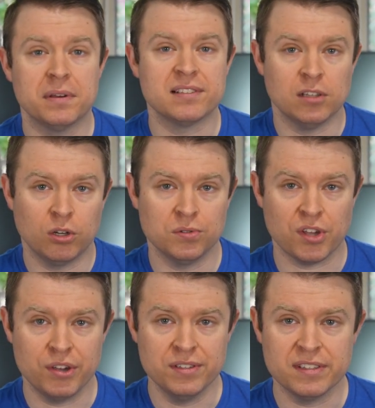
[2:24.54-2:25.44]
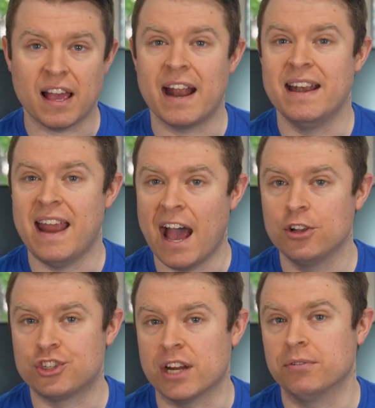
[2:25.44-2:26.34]
S local zones are now
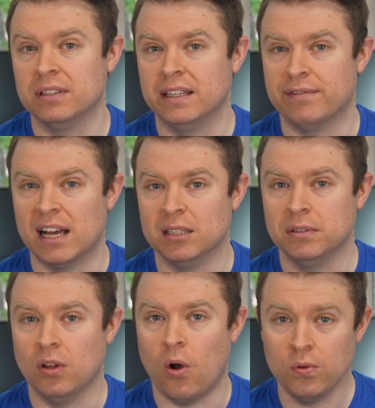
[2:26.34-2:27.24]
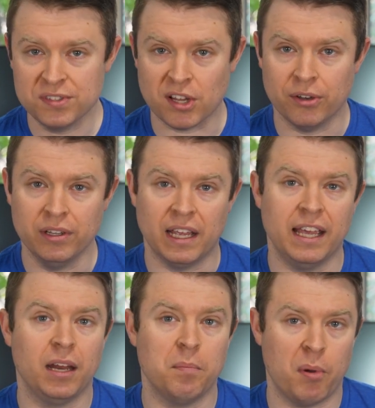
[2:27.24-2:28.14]
generally available also
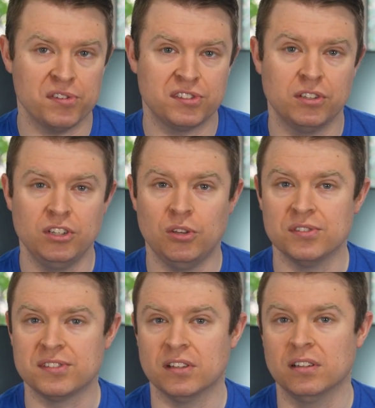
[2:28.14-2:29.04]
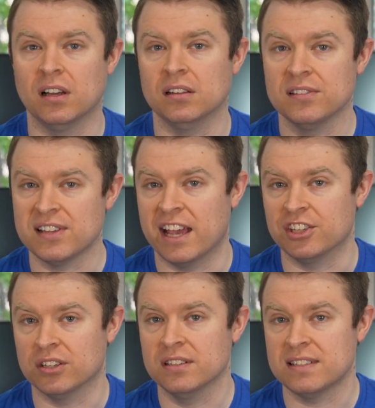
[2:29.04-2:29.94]
in Boston, Houston, Los
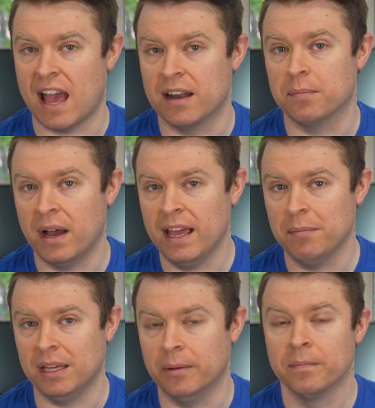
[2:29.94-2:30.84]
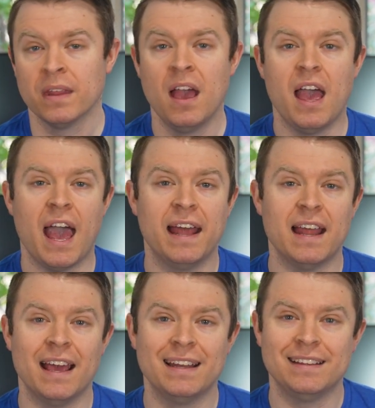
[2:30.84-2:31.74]
Angeles, and Miami. And
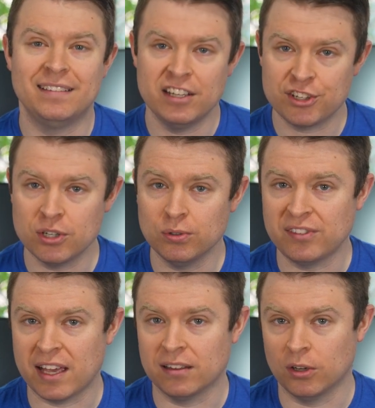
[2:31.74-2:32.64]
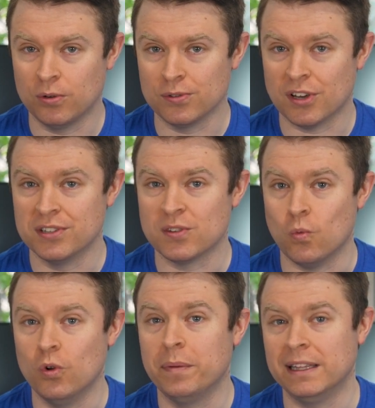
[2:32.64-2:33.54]
an additional ten local zones
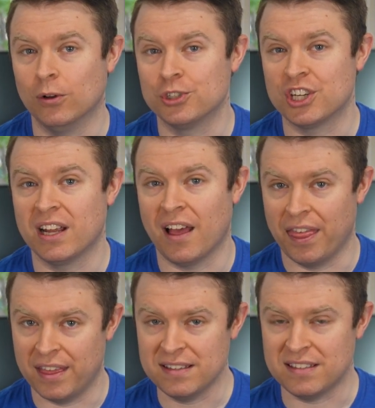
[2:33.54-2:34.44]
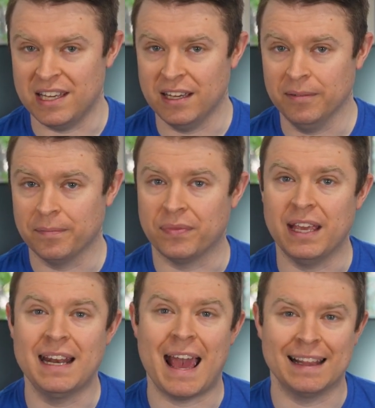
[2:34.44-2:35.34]
will be launching this year
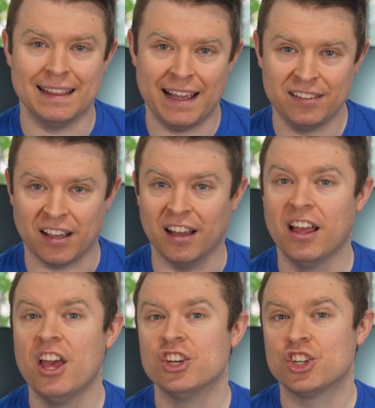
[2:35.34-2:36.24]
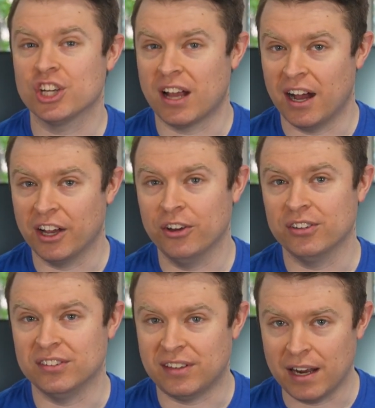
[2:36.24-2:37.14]
in Atlanta, Chicago,
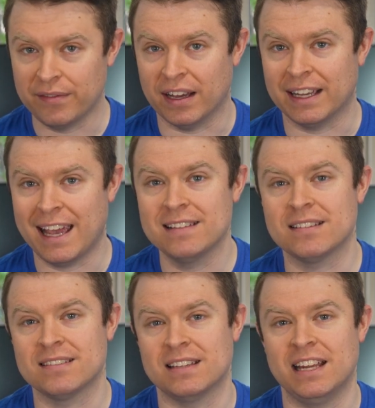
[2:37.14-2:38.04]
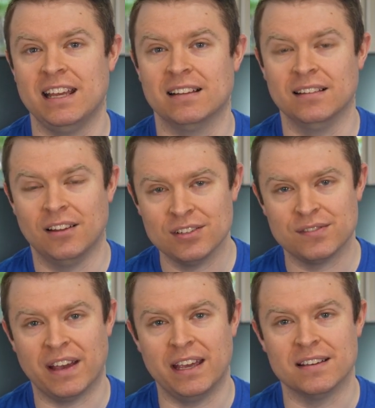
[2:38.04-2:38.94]
Denver, Kansas City, Las
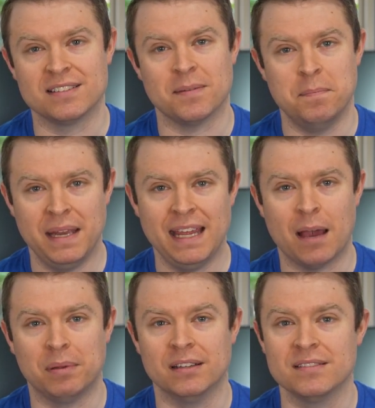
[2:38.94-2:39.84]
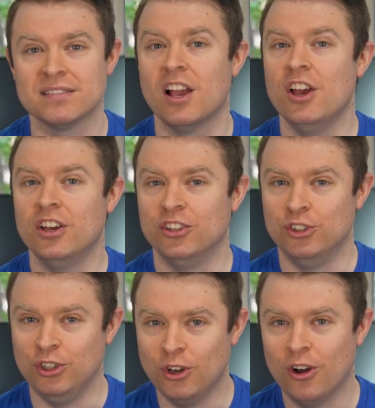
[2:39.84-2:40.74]
Vegas, Minneapolis,
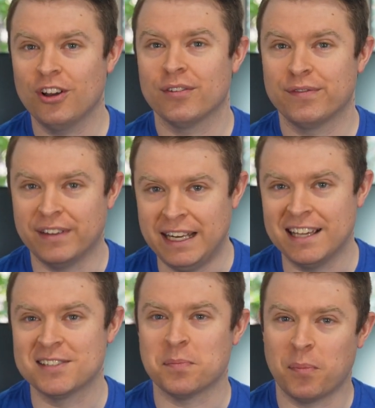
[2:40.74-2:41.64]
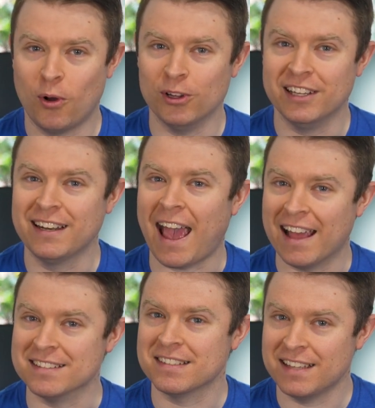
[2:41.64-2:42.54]
New York, Phoenix, Portland,
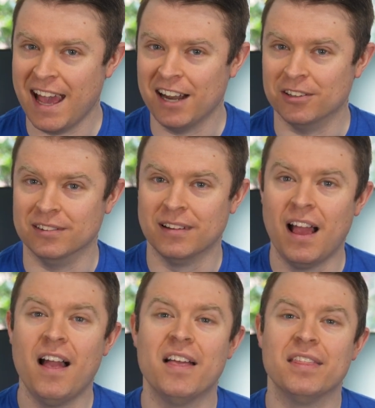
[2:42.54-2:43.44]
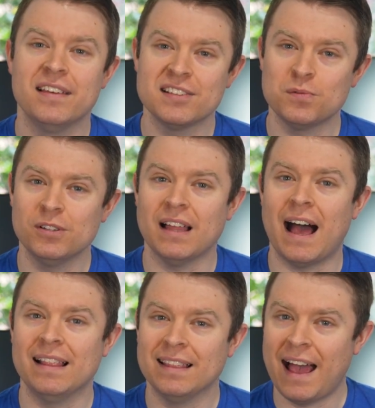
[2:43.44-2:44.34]
and Seattle. This will
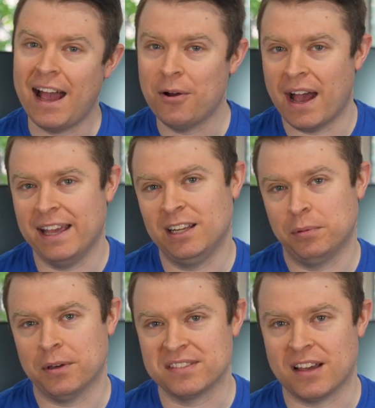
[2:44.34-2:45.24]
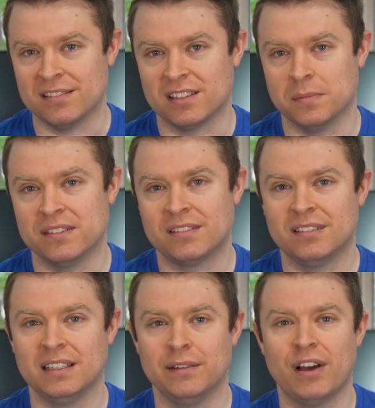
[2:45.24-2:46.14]
allow A W S customers to
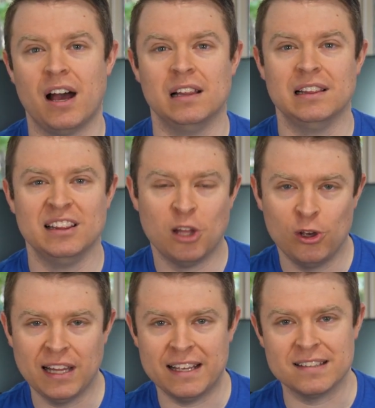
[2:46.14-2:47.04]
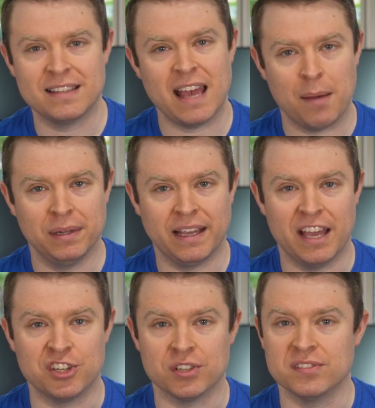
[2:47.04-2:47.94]
deliver low latency
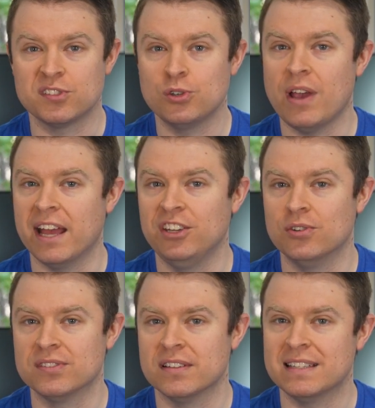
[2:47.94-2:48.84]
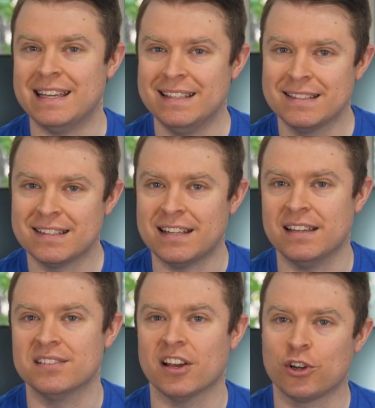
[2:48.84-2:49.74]
applications to end users in
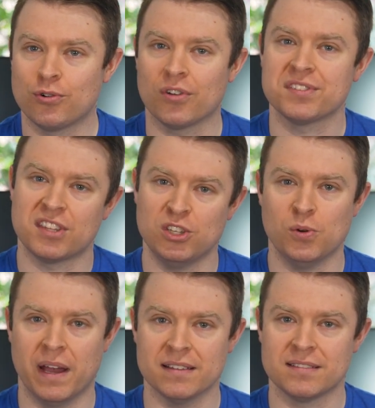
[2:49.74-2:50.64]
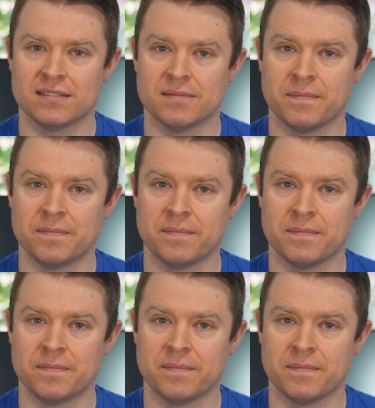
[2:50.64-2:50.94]
cities across the U S.